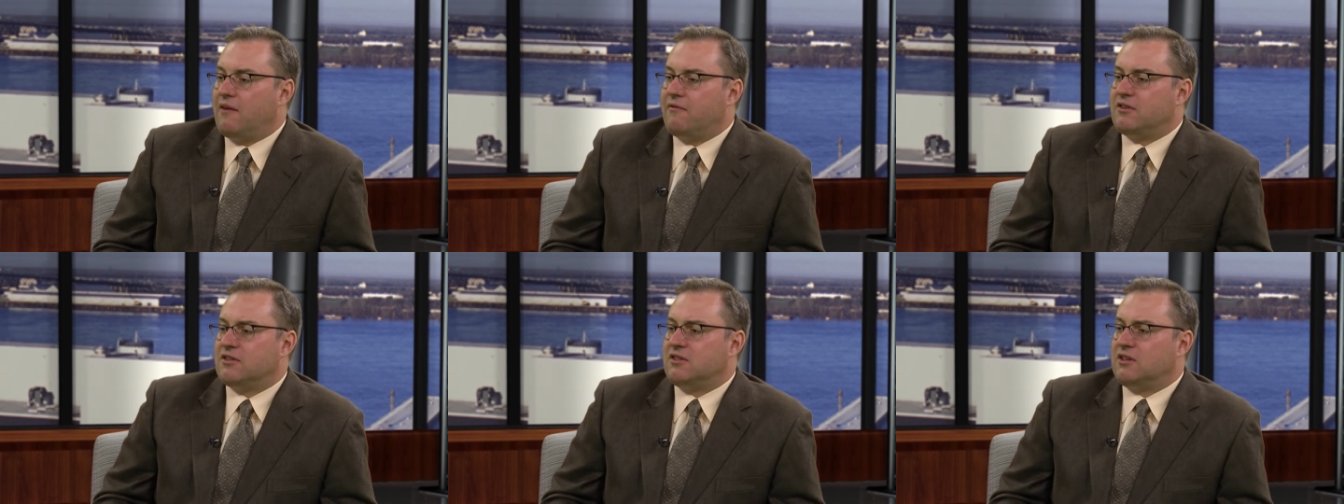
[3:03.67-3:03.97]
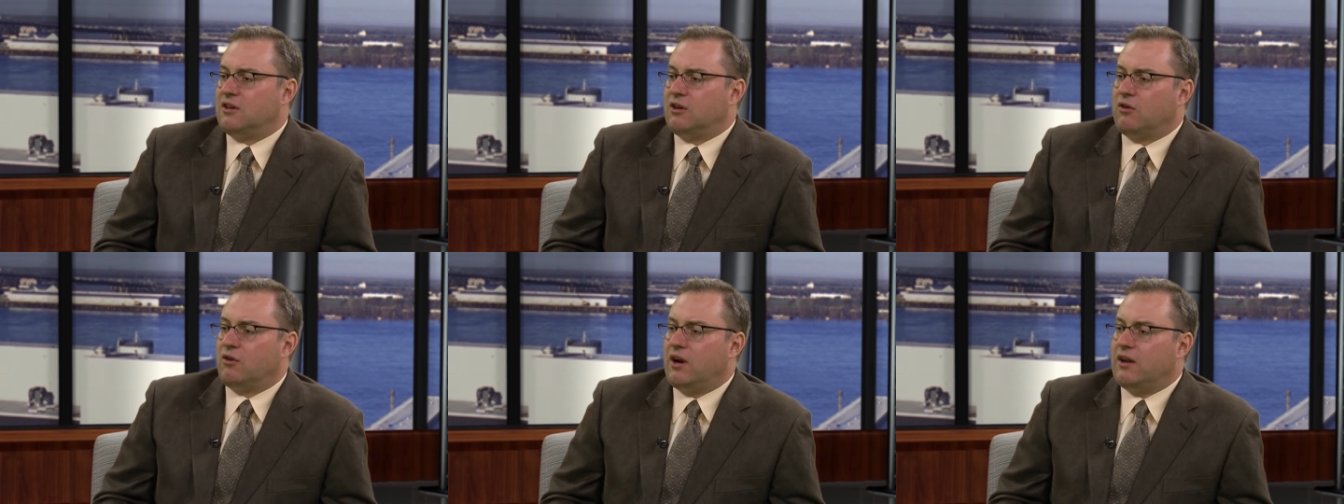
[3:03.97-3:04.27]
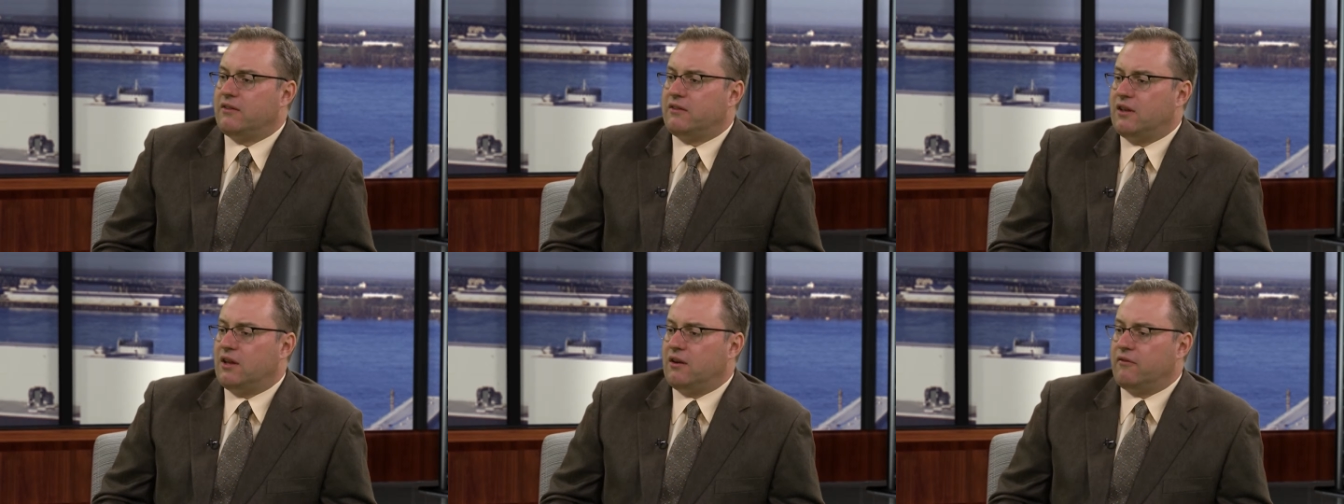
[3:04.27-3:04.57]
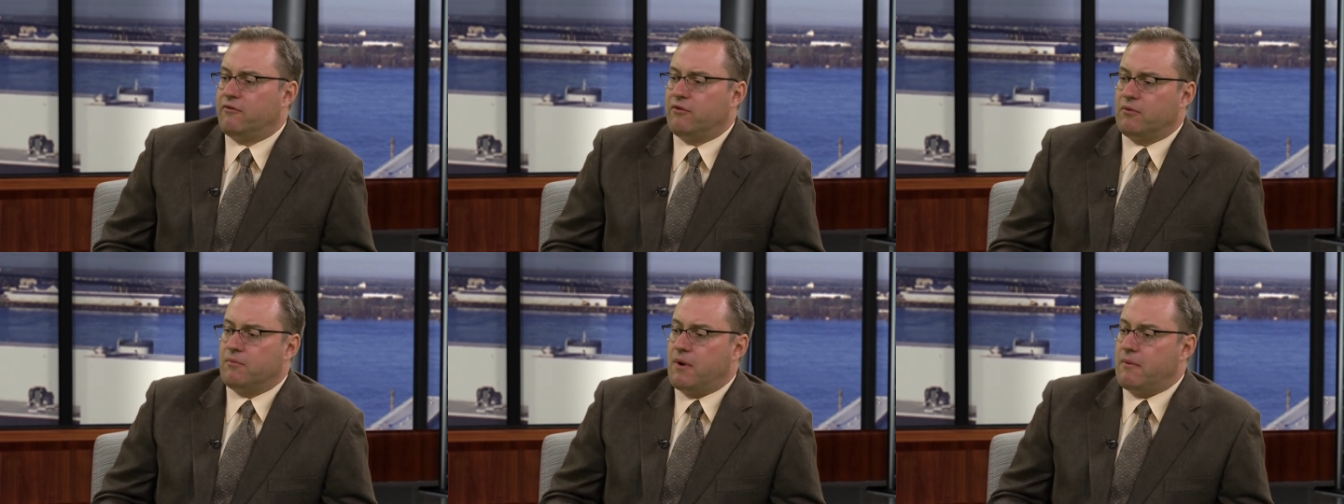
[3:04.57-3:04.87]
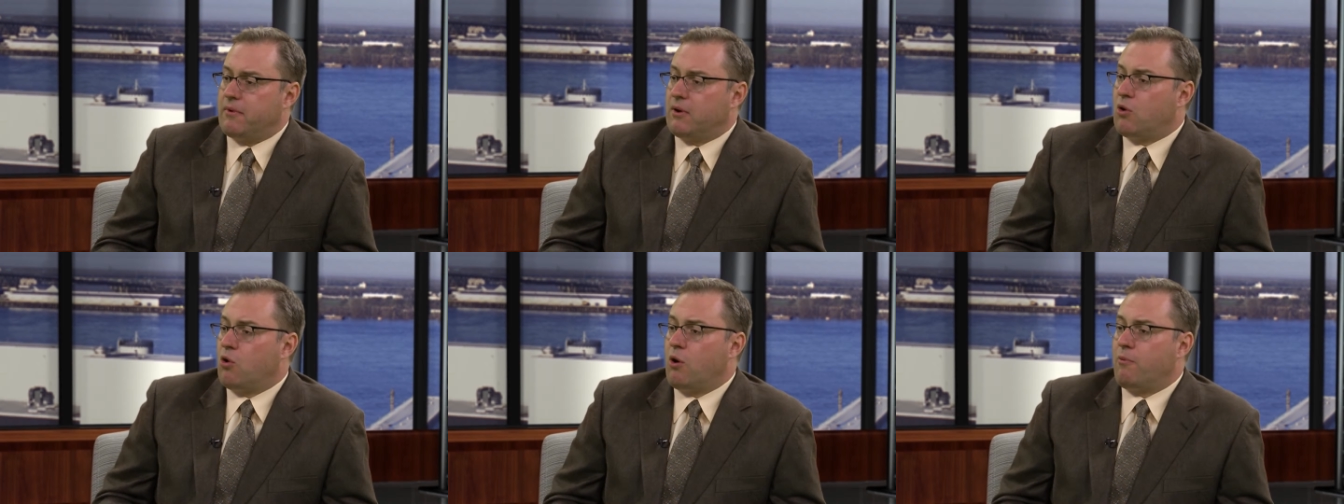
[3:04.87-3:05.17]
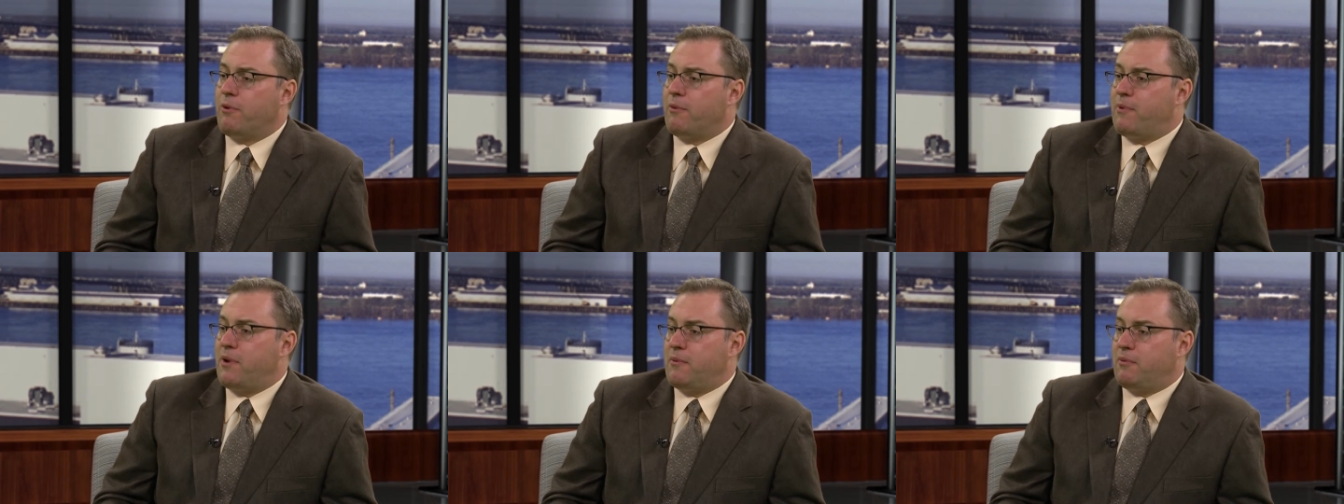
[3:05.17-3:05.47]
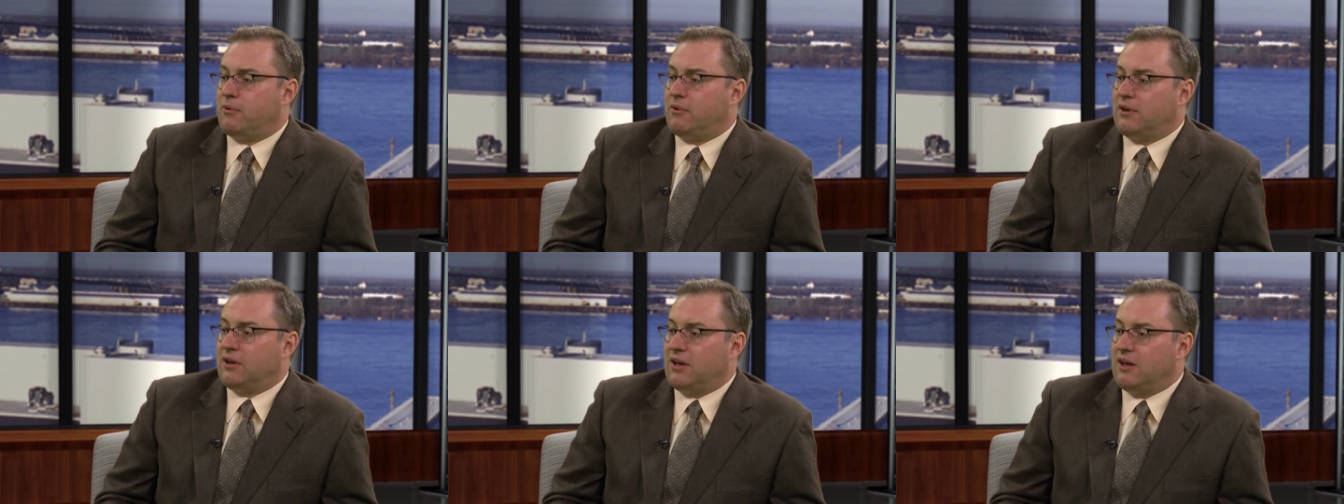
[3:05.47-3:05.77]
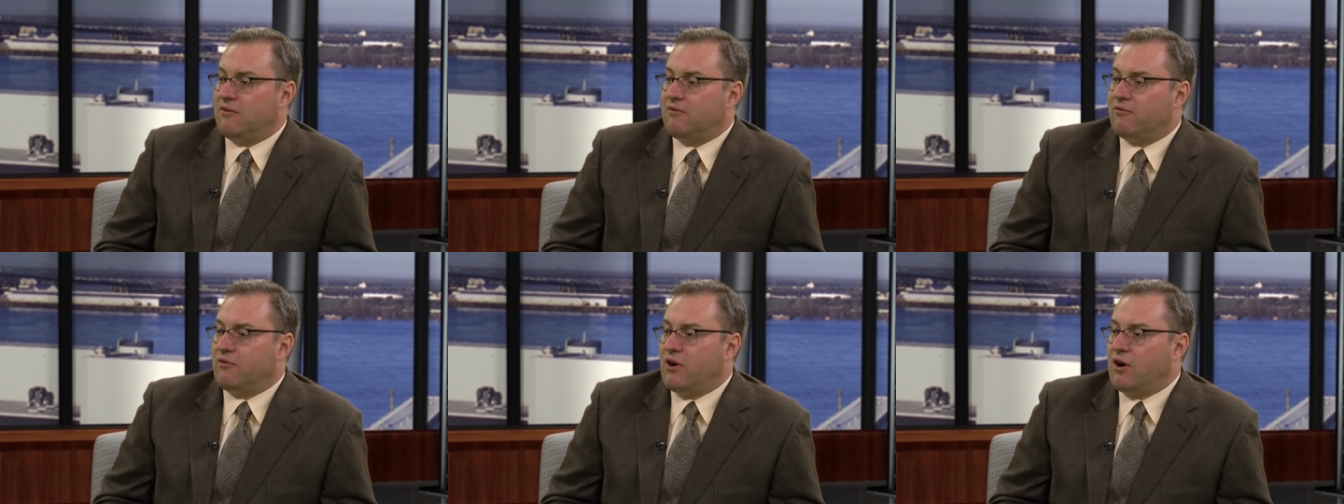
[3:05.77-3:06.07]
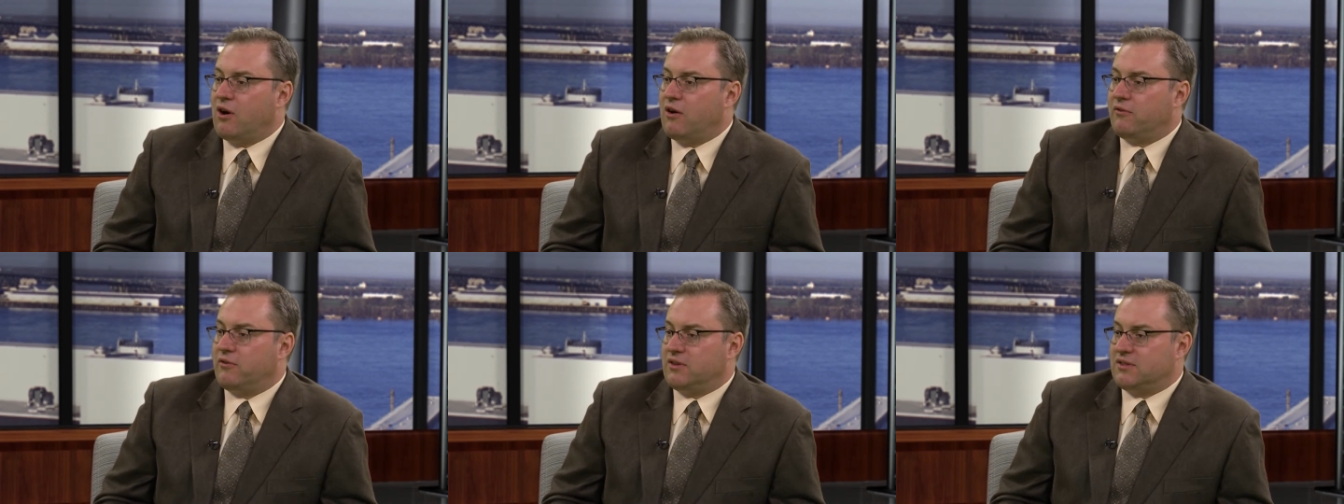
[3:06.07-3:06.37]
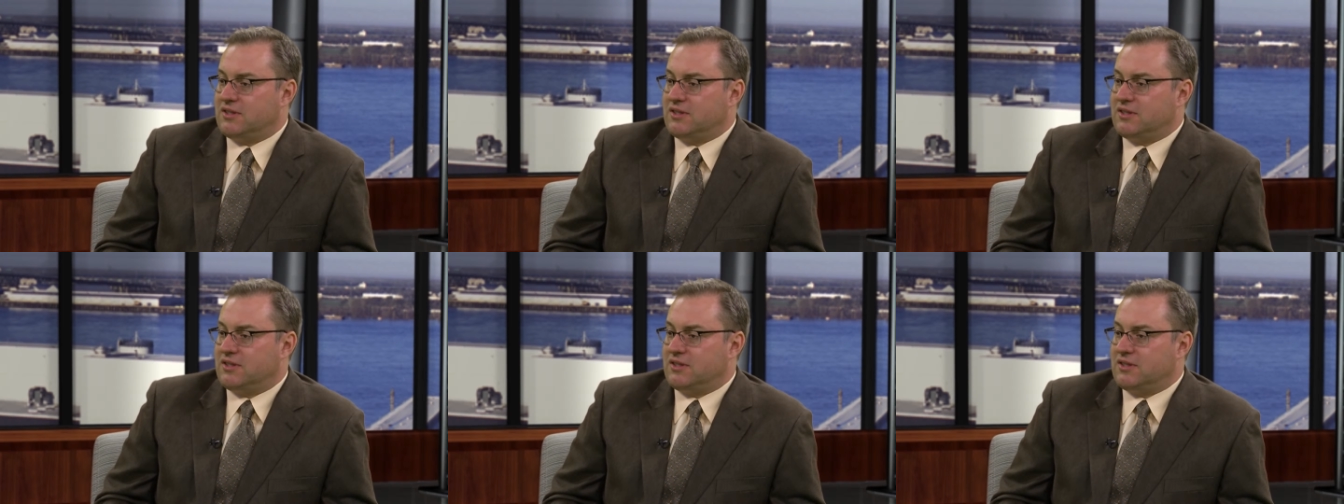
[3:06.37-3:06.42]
Obviously, a great thing for maybe corporate people to get involved.